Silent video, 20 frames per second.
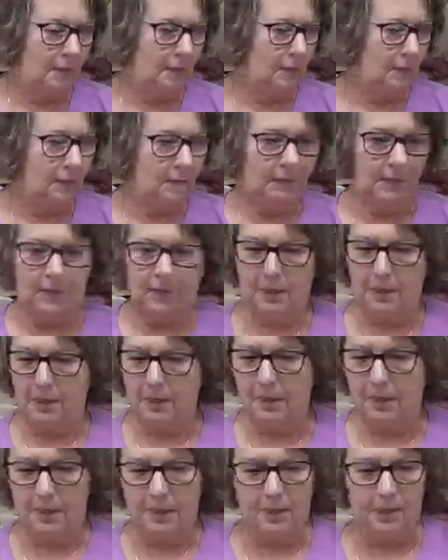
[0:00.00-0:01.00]
Let me
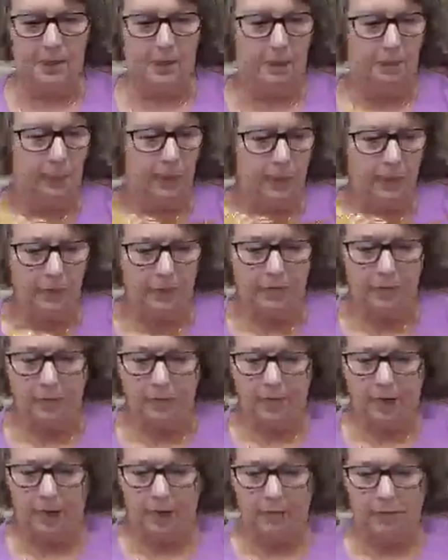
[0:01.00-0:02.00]
pull this
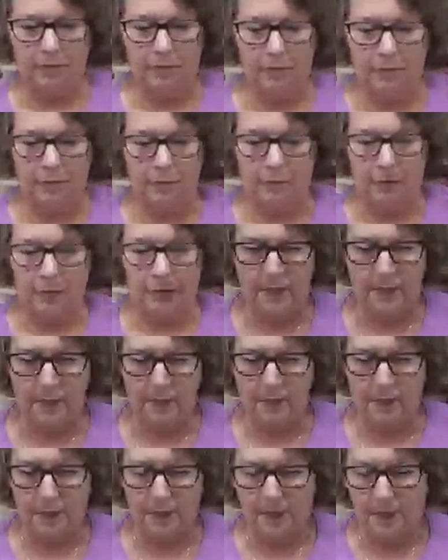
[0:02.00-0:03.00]
aside real quick
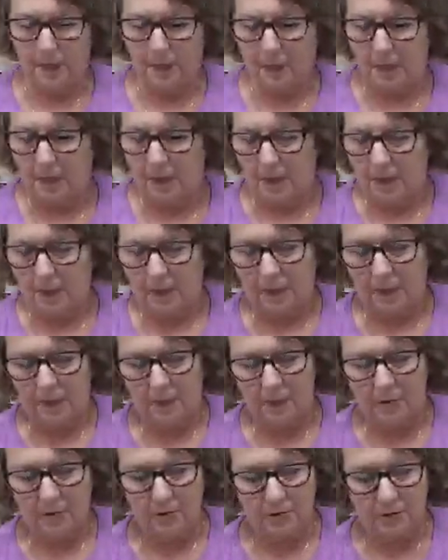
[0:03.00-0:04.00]

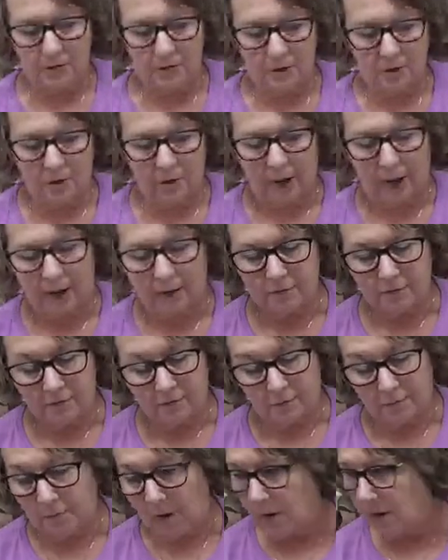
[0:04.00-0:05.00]
and just, you know, have
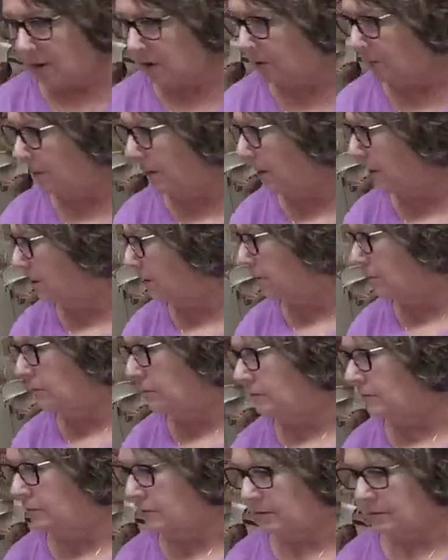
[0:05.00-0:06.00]
smaller
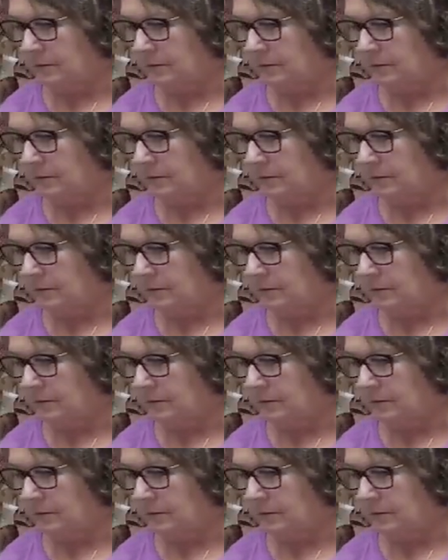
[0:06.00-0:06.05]
bows.